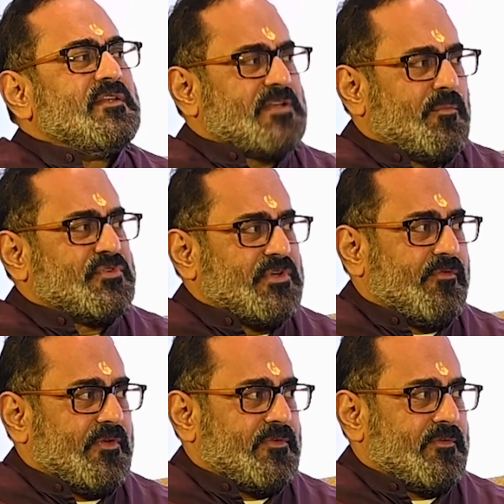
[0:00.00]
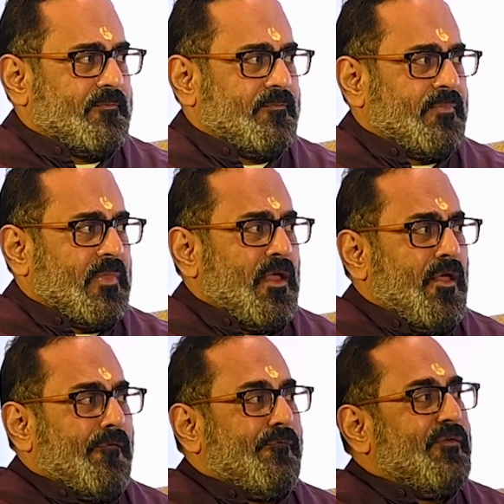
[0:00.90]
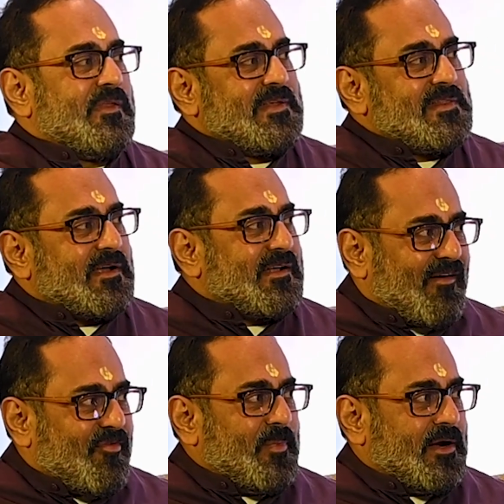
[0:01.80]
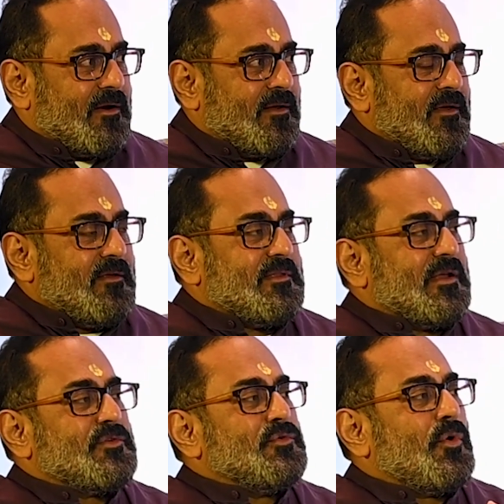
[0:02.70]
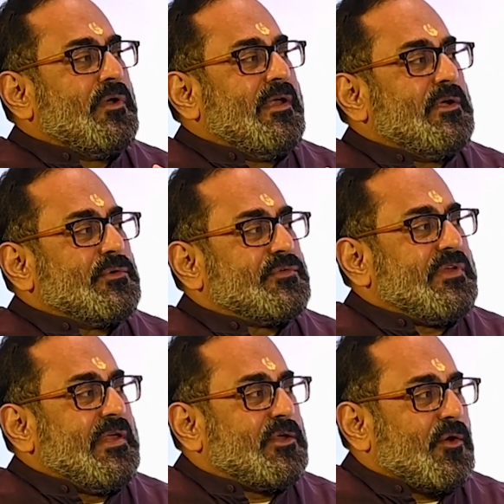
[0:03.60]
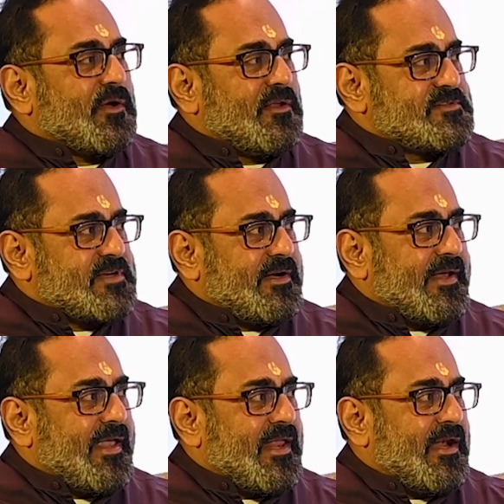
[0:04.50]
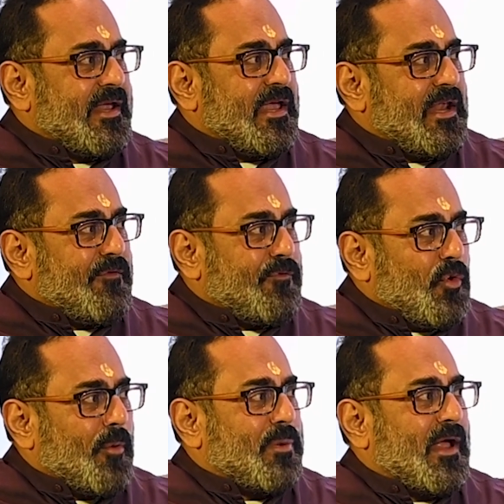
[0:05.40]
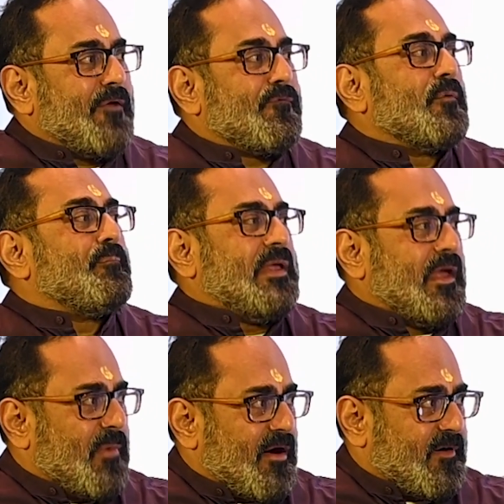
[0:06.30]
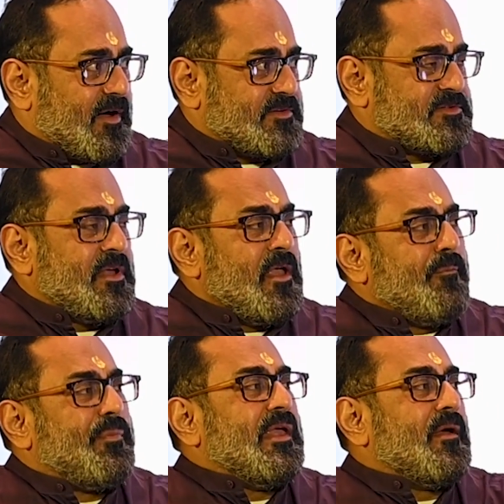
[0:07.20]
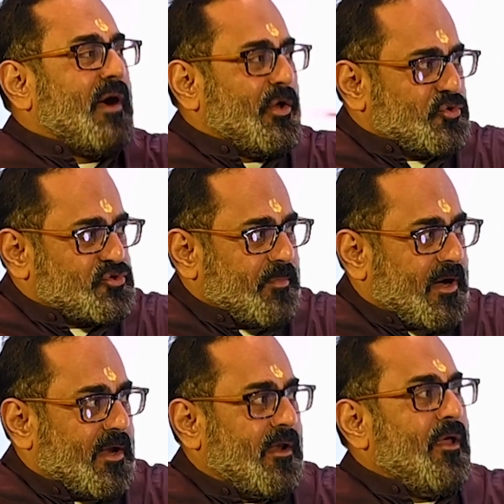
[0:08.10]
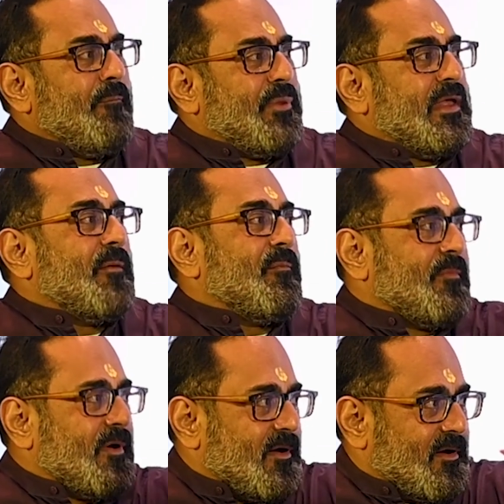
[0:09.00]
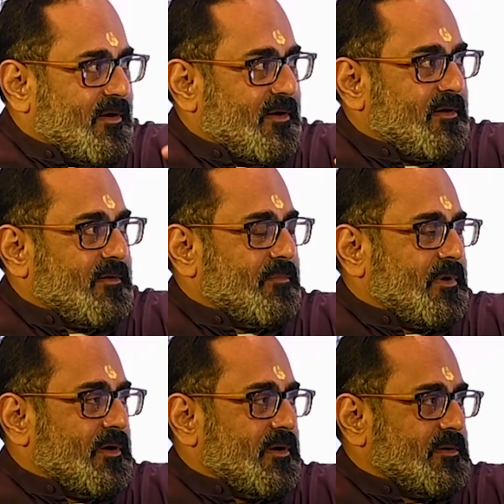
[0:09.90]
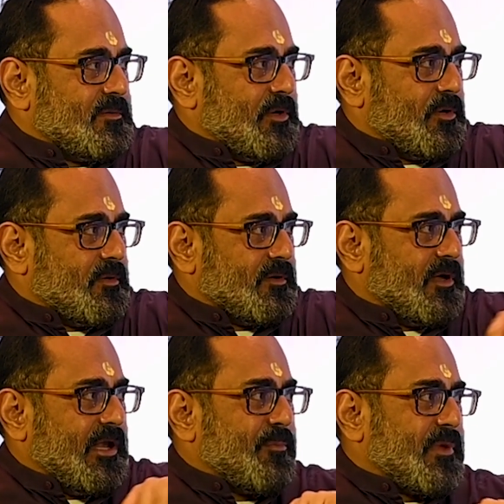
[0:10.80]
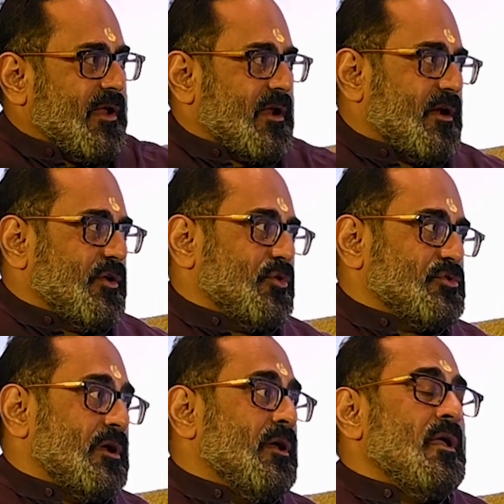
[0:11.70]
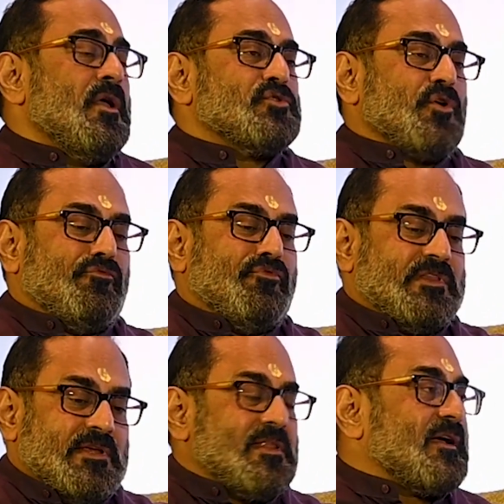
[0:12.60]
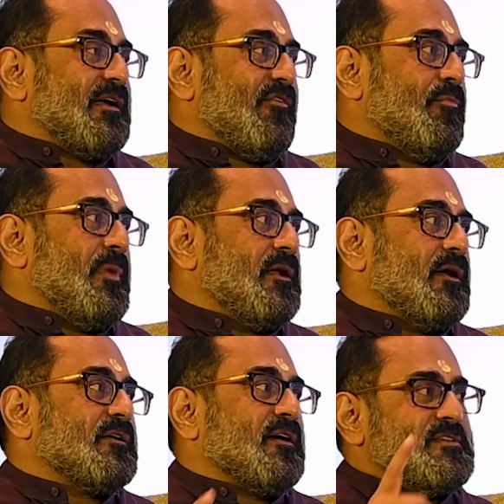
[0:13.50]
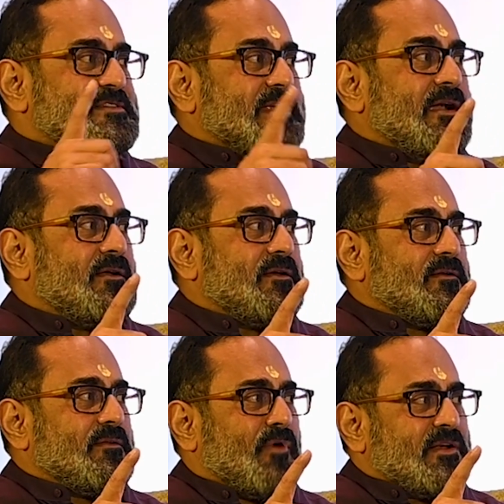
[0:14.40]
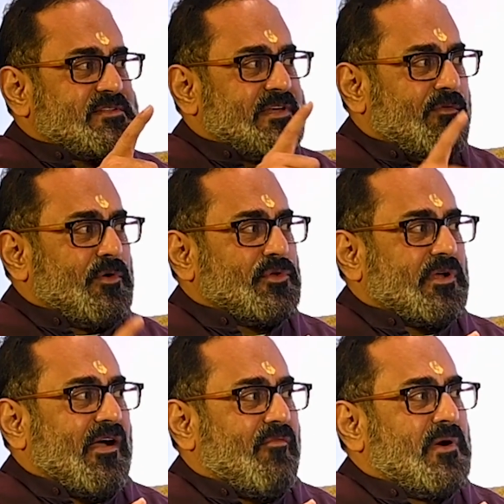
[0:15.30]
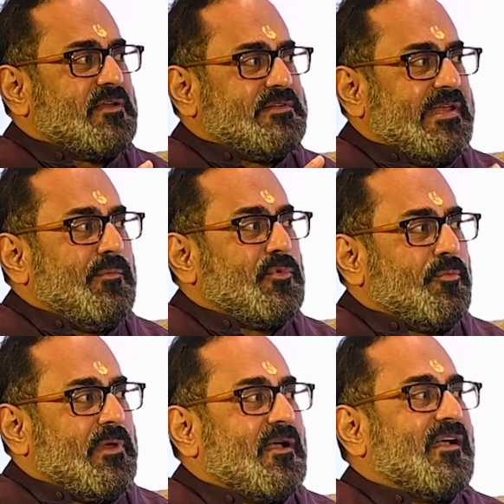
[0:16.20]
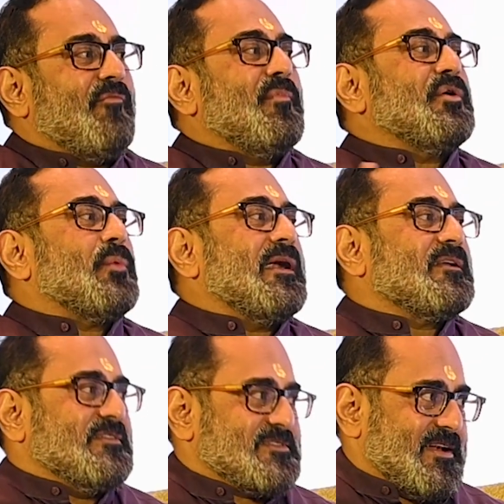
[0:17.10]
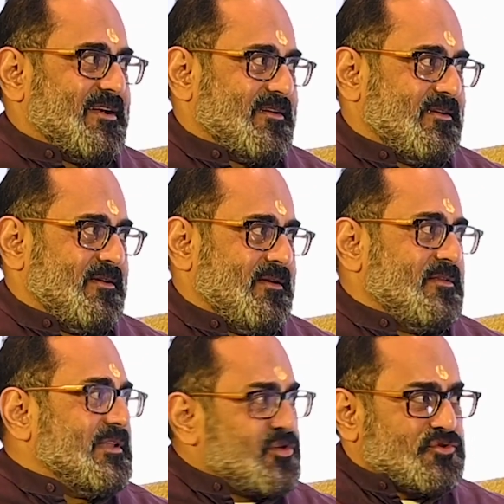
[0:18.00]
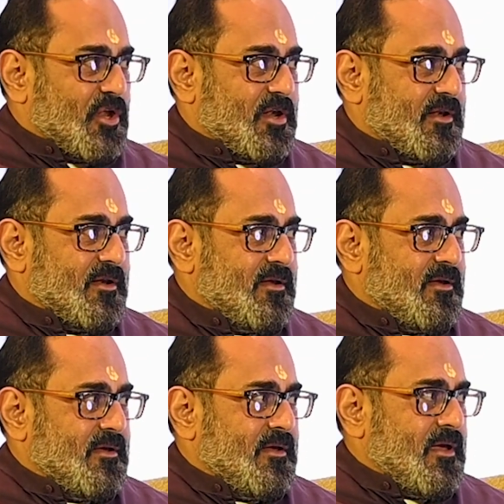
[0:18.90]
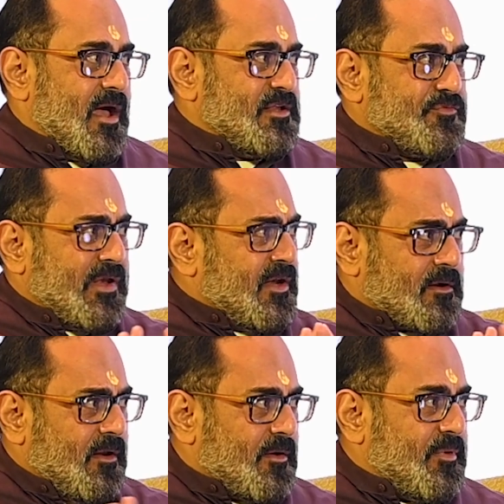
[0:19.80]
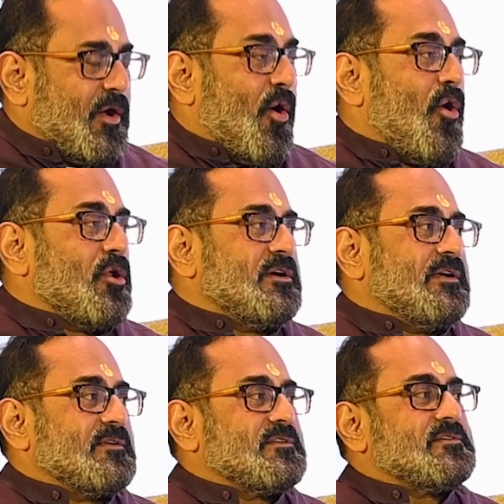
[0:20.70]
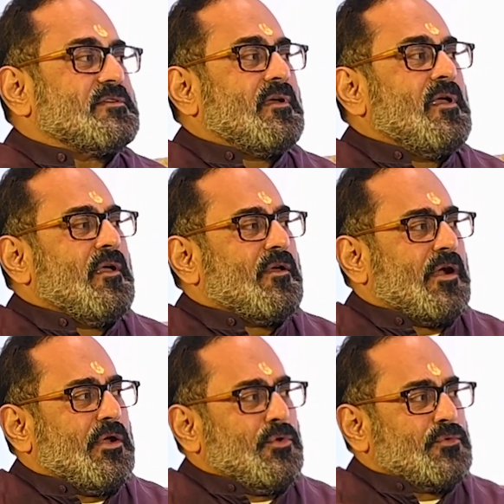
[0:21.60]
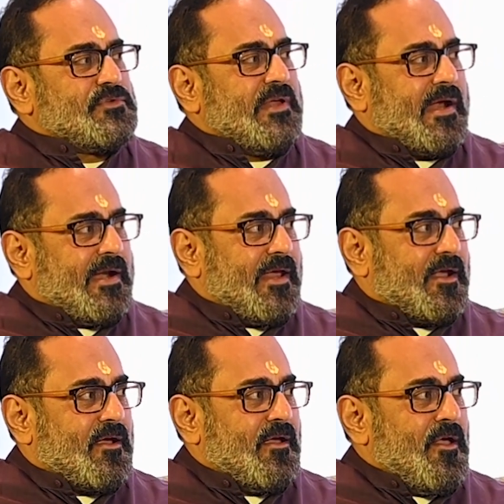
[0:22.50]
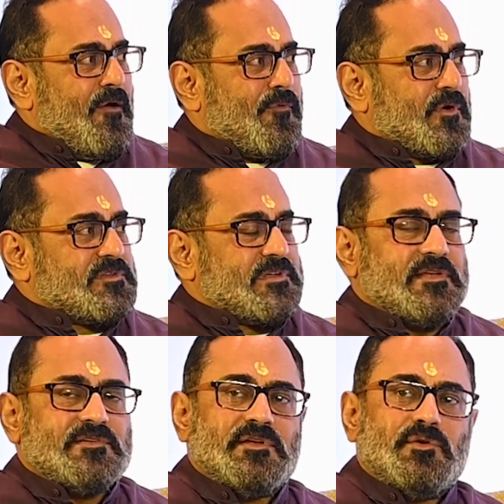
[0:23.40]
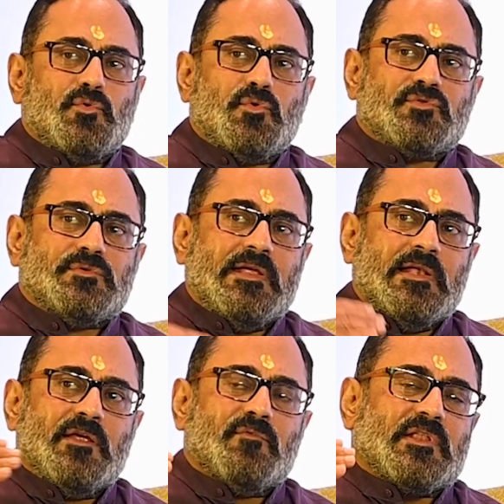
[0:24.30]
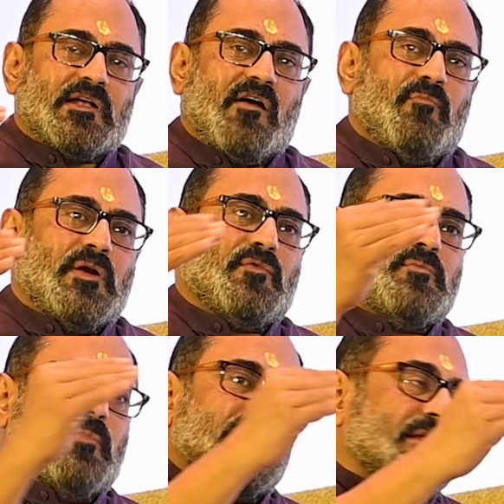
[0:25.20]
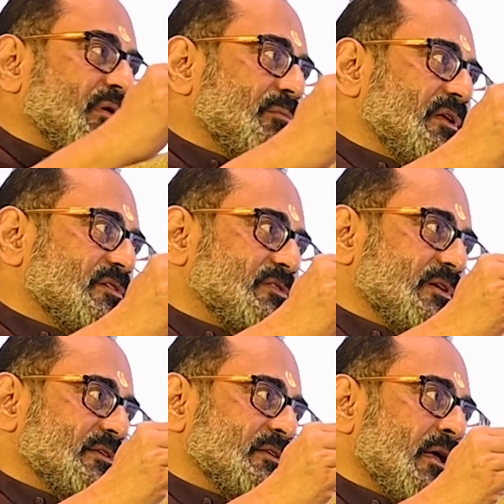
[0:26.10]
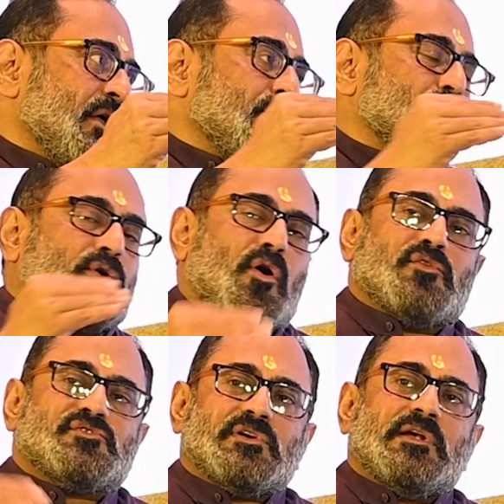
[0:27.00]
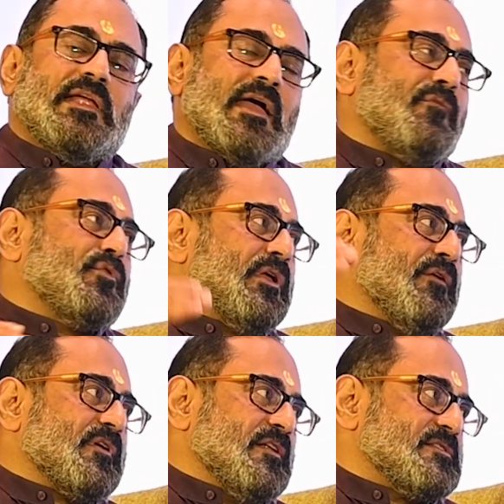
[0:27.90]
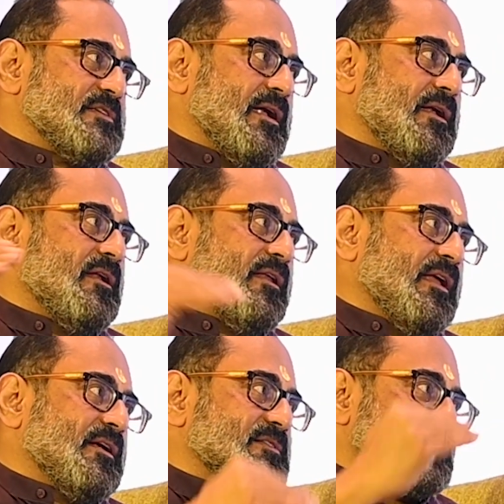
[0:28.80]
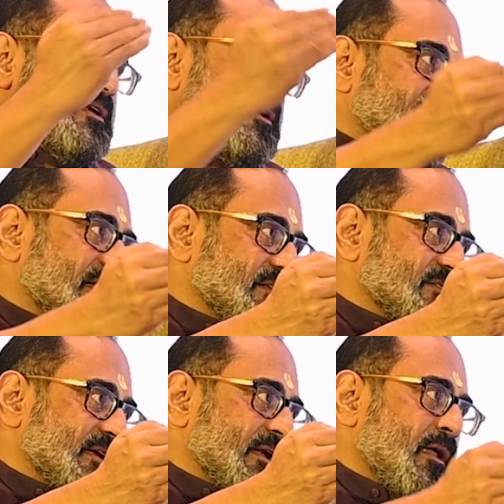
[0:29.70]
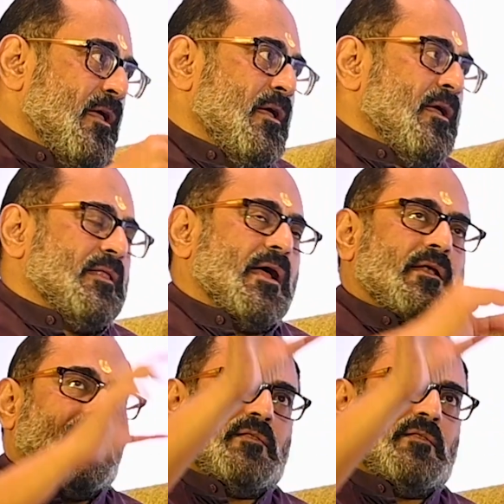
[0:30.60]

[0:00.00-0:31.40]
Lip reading: some service. Within the government, there is no need to seek your consent again and again if you apply for PM Awas, PM Ayushman, PM Garib Kalyan Anna Yojana. So within the government, a consent once given to the government is deemed to be a government-wide consent. That is all. And it's very clear, all it does is reduce the headache for a citizen who is dealing with the government with multiple ministries to constantly have to give consent and reconsent, that